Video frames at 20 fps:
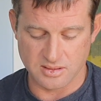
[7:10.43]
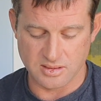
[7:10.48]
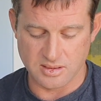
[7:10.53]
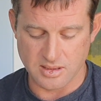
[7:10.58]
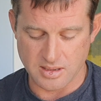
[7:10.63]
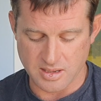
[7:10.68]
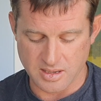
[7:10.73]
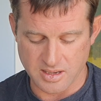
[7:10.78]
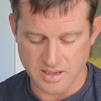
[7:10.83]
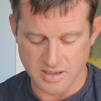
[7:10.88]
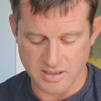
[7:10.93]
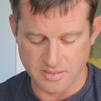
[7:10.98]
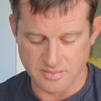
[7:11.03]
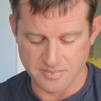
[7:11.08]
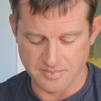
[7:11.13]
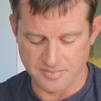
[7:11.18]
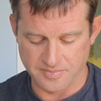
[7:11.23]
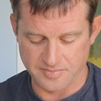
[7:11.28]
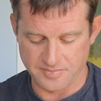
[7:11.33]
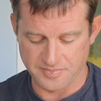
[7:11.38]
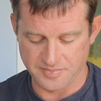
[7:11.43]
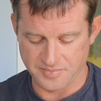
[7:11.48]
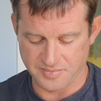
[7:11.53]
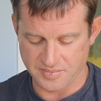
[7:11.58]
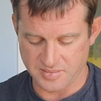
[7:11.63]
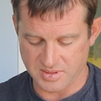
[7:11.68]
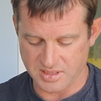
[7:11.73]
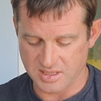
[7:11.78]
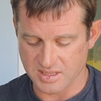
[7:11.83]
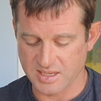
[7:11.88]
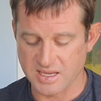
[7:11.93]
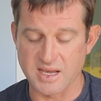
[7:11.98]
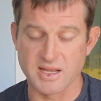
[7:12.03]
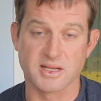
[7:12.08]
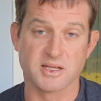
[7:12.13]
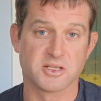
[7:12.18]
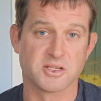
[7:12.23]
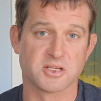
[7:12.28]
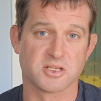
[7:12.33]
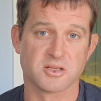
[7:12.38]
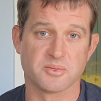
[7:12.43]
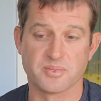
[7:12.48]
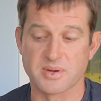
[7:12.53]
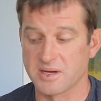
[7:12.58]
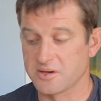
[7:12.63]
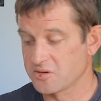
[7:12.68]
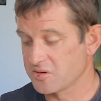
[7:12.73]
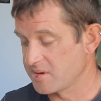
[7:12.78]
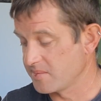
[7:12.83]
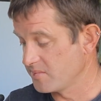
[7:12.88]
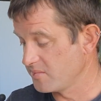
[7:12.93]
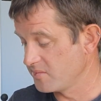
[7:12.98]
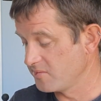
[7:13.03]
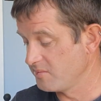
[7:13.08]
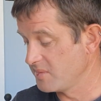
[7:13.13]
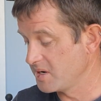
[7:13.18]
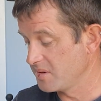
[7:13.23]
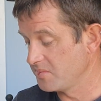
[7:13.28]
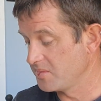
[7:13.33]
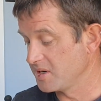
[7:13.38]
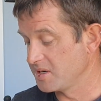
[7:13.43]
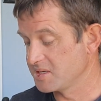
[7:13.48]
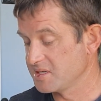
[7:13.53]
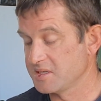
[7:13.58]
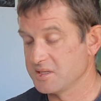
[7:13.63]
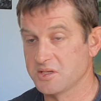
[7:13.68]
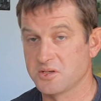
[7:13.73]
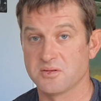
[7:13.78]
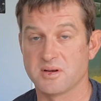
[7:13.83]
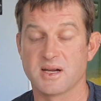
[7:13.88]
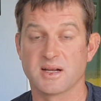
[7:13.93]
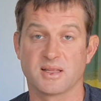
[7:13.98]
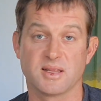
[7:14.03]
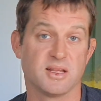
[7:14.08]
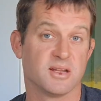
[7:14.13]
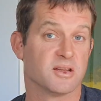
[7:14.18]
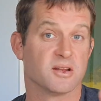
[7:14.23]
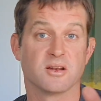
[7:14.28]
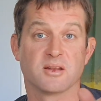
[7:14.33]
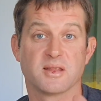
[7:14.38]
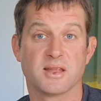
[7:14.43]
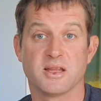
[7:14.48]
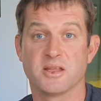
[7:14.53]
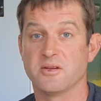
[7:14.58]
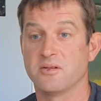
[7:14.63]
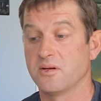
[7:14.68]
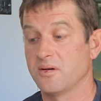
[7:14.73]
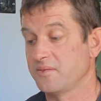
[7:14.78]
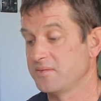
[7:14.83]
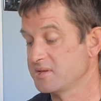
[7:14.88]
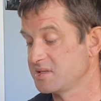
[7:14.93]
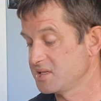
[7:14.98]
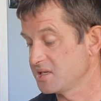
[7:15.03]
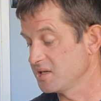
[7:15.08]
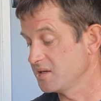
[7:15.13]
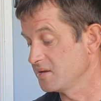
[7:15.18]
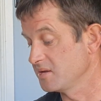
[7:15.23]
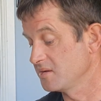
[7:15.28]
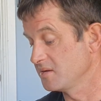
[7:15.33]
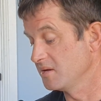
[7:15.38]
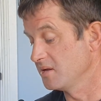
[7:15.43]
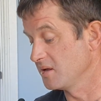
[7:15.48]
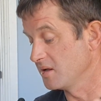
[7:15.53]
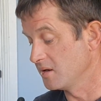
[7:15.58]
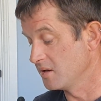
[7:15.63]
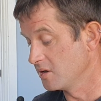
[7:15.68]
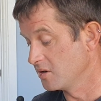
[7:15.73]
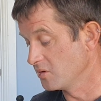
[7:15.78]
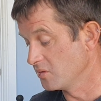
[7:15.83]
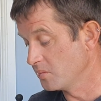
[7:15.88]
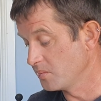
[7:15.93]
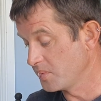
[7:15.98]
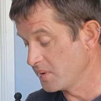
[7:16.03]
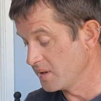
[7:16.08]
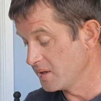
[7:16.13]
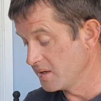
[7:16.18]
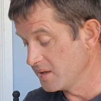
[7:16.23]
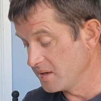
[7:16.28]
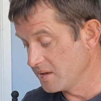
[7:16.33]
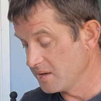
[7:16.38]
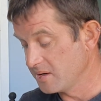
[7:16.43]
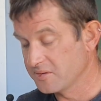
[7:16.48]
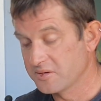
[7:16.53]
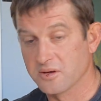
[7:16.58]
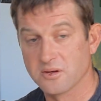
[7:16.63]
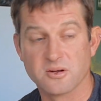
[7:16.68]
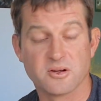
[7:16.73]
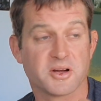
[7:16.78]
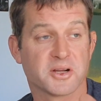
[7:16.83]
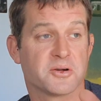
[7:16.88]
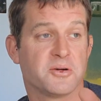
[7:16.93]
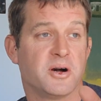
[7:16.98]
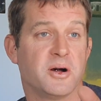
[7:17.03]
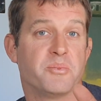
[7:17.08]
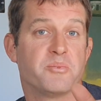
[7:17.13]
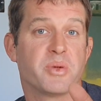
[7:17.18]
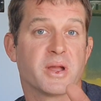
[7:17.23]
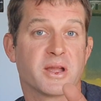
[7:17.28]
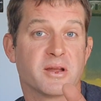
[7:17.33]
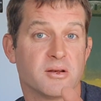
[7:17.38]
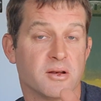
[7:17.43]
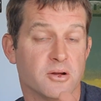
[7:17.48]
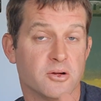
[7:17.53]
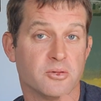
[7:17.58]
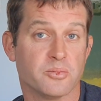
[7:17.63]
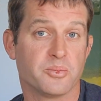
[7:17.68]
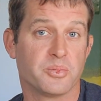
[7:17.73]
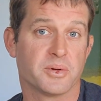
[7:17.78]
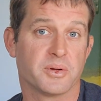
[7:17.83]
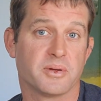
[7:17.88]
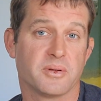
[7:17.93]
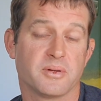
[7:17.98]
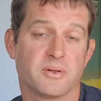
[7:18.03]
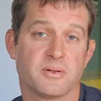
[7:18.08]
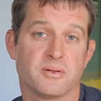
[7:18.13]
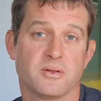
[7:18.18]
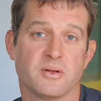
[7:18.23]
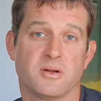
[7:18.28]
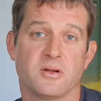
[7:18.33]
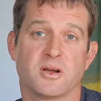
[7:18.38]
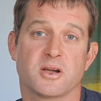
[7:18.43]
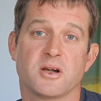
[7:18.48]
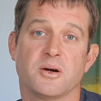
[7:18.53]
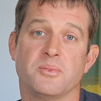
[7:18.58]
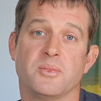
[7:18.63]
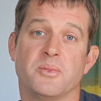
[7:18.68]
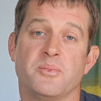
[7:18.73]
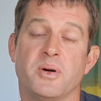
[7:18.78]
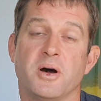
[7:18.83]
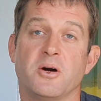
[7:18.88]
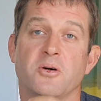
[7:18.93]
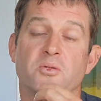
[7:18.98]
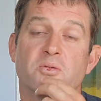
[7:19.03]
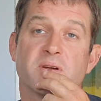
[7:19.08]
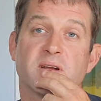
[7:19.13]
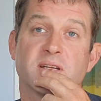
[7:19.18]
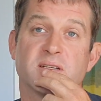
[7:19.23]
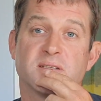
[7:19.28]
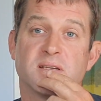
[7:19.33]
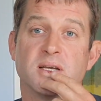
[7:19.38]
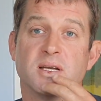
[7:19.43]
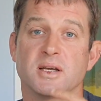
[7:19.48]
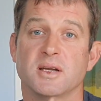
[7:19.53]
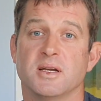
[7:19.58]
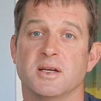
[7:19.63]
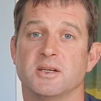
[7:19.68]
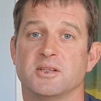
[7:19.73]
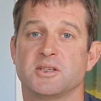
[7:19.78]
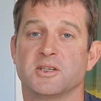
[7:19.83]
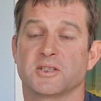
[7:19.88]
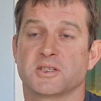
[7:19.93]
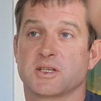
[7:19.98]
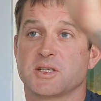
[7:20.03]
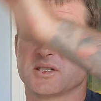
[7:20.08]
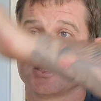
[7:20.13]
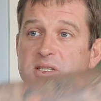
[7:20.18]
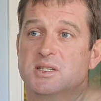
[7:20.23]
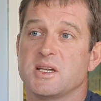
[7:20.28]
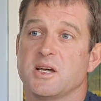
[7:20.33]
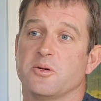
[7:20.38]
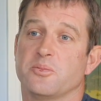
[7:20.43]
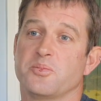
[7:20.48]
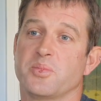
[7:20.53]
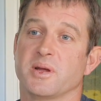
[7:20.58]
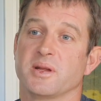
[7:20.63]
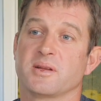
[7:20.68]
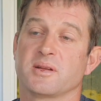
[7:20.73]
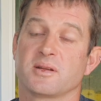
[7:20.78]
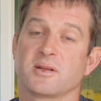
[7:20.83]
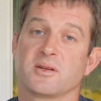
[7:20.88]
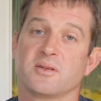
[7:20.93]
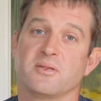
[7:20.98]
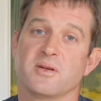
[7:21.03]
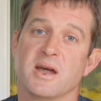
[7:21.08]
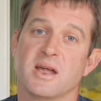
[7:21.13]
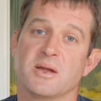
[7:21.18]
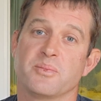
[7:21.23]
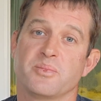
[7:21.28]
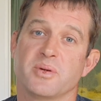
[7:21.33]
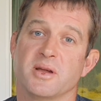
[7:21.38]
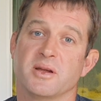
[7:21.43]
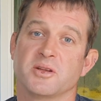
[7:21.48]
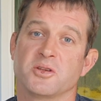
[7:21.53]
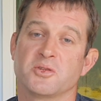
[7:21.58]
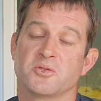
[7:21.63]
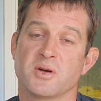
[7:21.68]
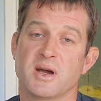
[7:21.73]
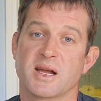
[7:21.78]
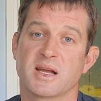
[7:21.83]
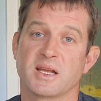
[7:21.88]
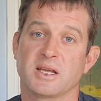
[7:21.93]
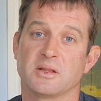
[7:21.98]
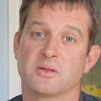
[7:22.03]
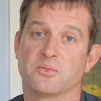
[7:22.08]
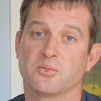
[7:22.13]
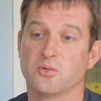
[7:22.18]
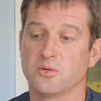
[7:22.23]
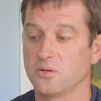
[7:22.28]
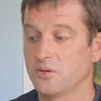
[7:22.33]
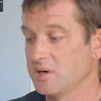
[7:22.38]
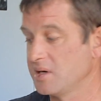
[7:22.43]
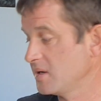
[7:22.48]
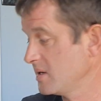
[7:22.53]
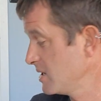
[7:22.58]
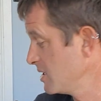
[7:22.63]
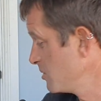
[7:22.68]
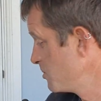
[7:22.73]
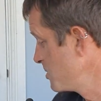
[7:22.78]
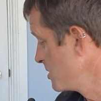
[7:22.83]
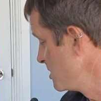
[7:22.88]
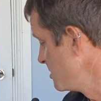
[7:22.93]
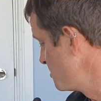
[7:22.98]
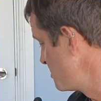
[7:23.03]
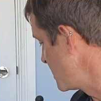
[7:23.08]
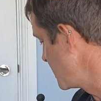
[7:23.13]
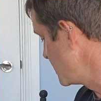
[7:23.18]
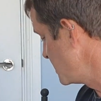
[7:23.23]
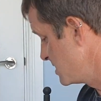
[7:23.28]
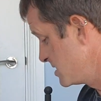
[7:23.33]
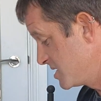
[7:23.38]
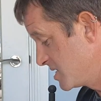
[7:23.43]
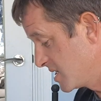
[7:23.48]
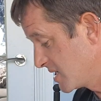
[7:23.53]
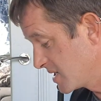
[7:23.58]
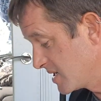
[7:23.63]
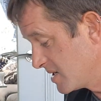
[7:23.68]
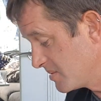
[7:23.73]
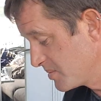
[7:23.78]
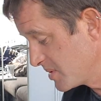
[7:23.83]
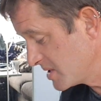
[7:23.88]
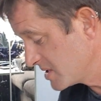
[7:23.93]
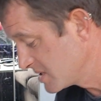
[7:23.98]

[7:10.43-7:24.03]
Again, it's just about minimising the drag. Then you obviously your loop. Do like quite a big loop, not like on my pole rigs, just because it's helping create a bit of drag in the water, helping your bait to sink that bit